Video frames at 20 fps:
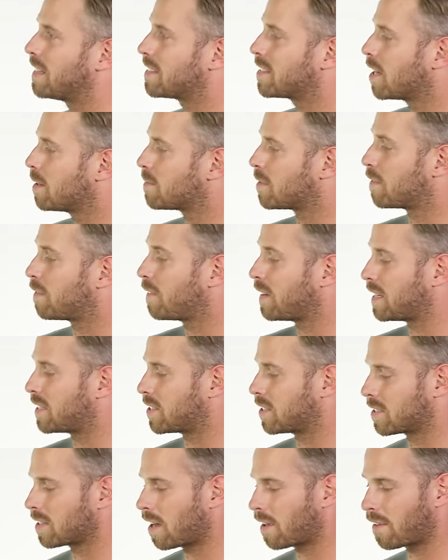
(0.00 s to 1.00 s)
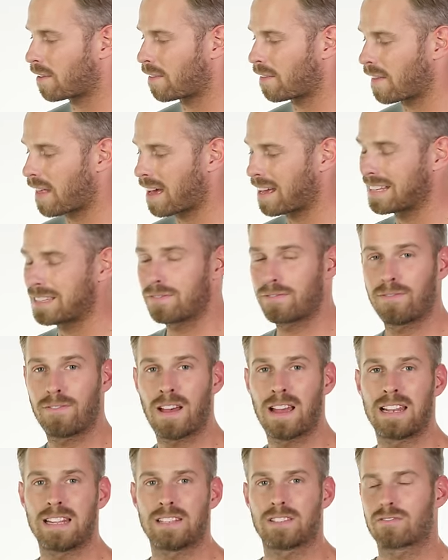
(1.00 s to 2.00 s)
and in terms of features other than that, it's
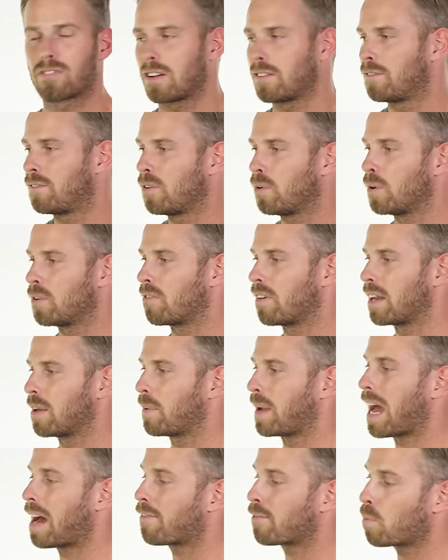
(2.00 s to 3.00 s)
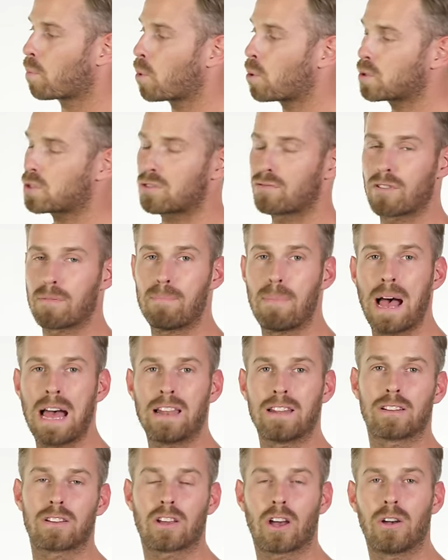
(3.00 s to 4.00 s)
fairly straightforward really. We have a water
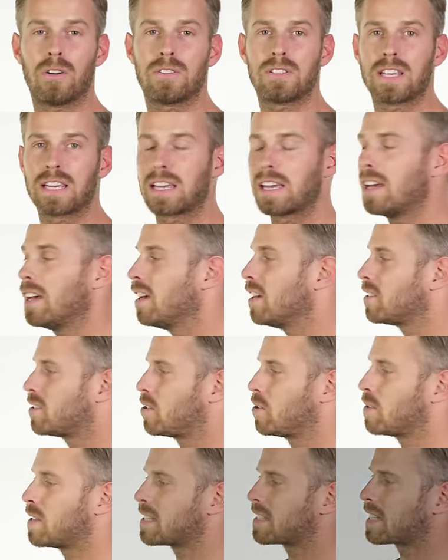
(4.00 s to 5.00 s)
repellent coating to